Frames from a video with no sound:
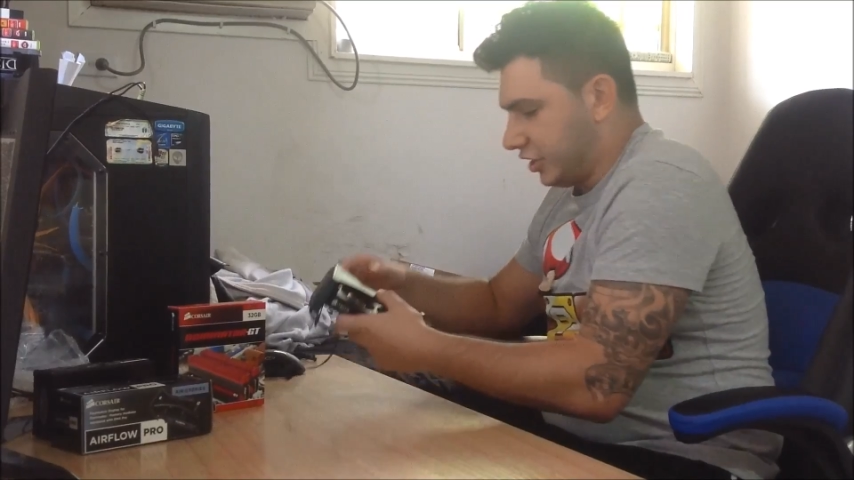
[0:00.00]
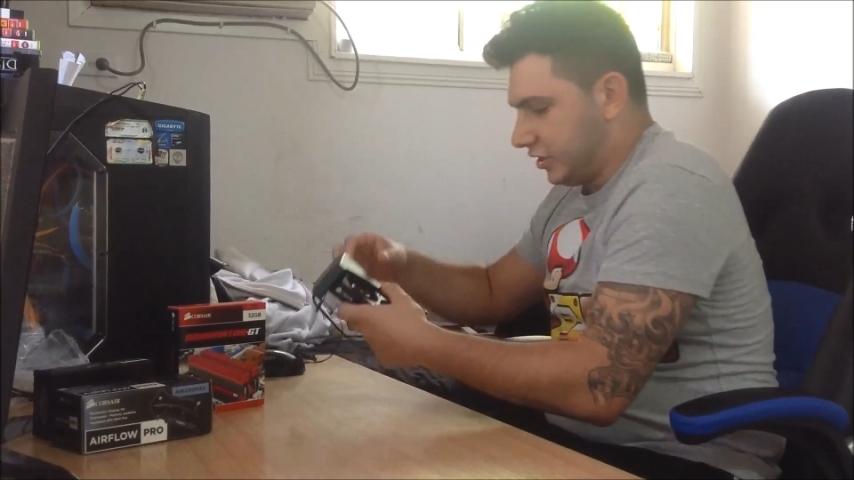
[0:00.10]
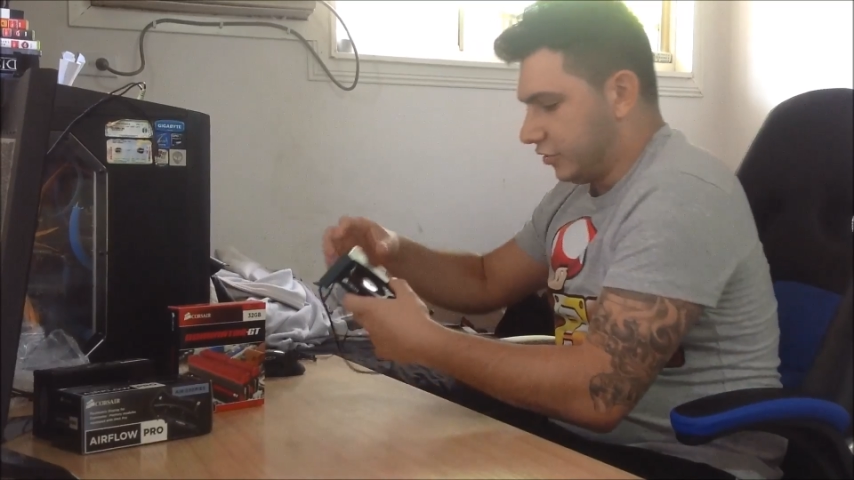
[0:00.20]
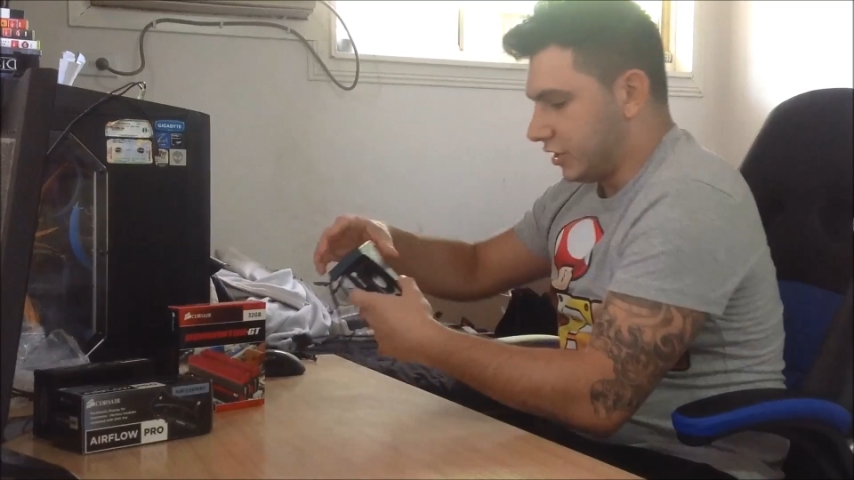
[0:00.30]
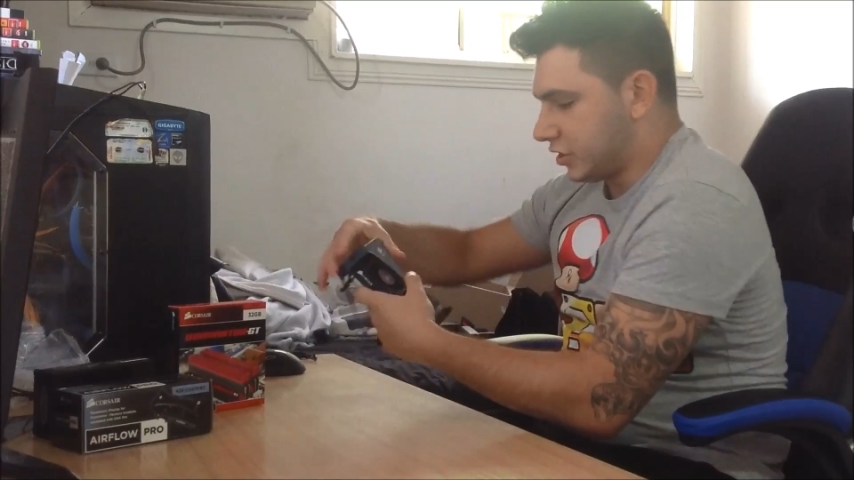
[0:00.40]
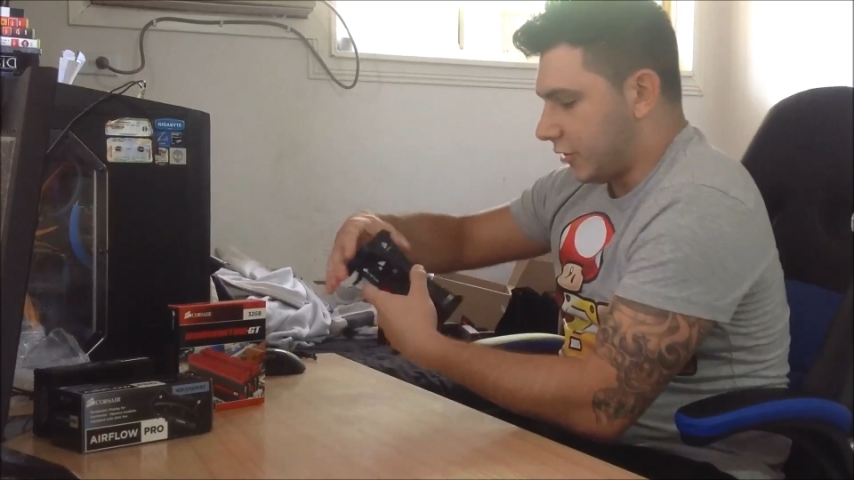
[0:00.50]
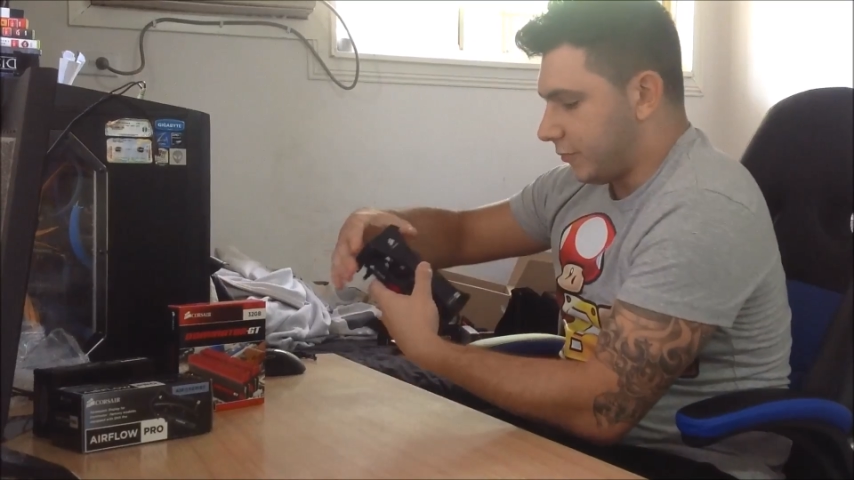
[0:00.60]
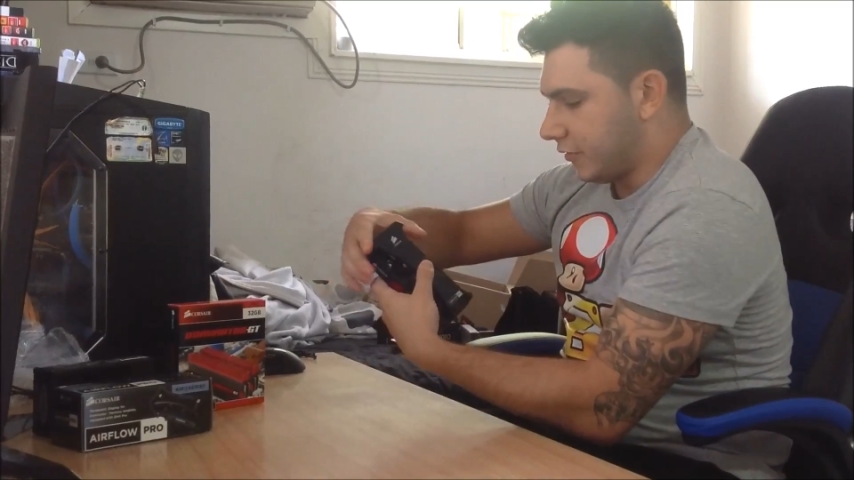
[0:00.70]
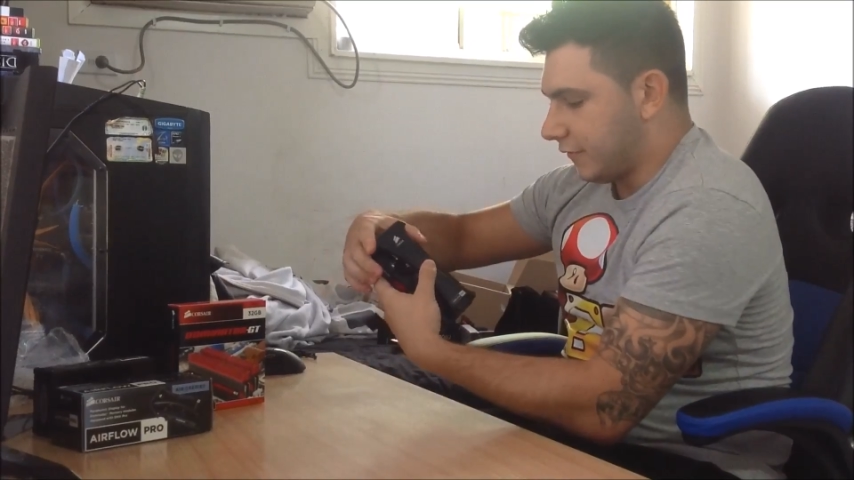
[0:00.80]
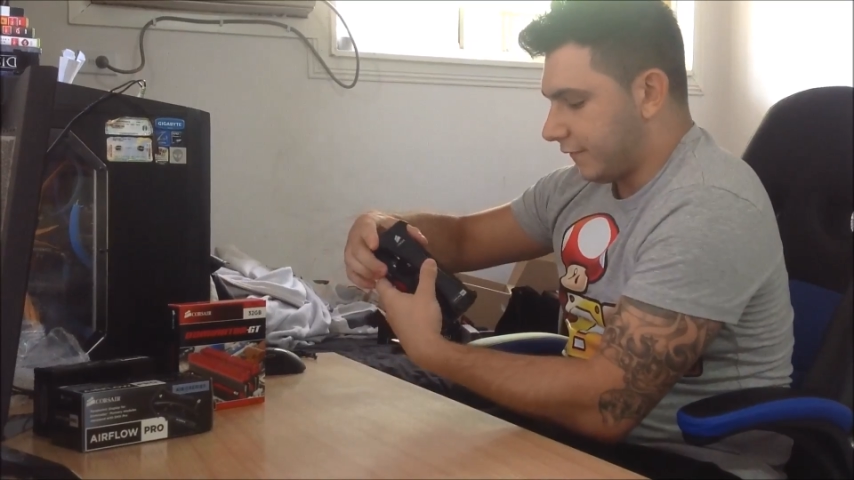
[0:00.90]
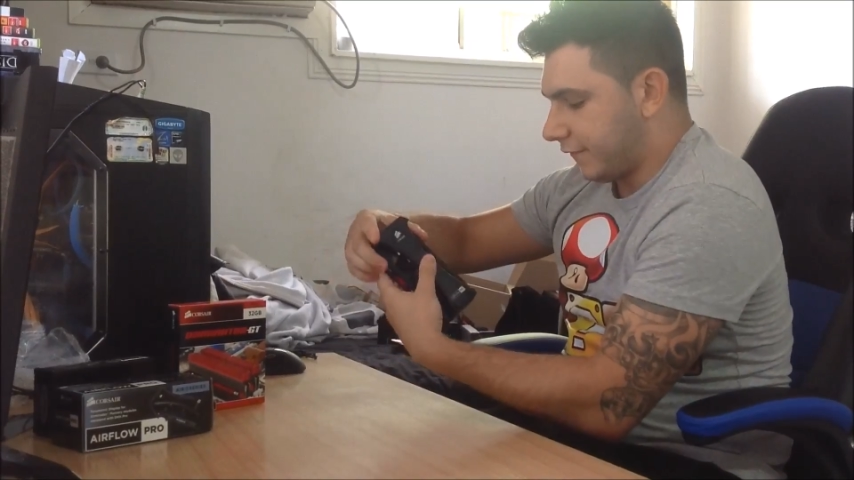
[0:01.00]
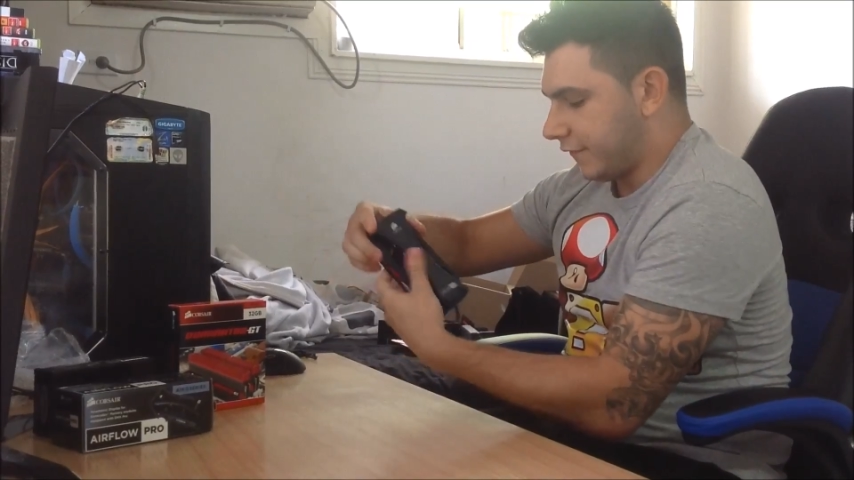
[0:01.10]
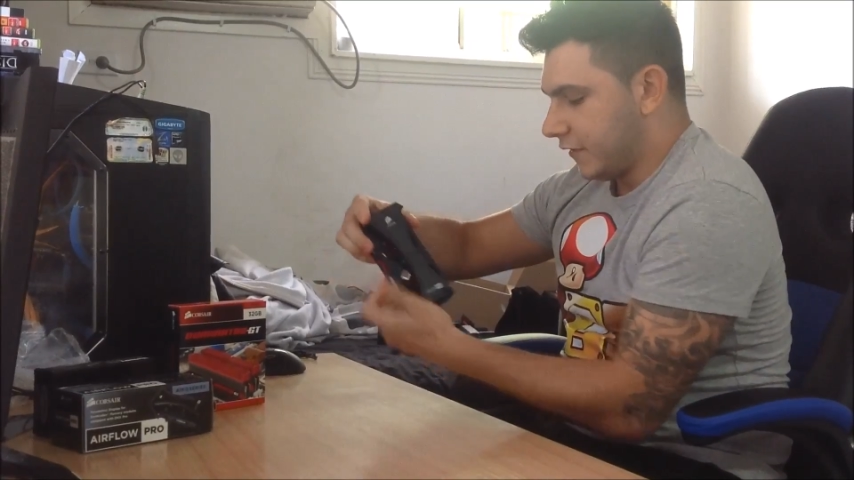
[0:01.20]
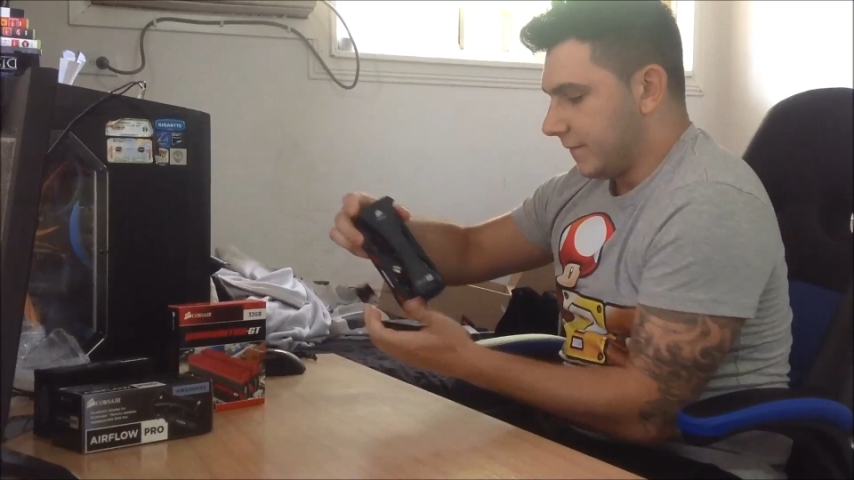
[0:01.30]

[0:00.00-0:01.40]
it to the top of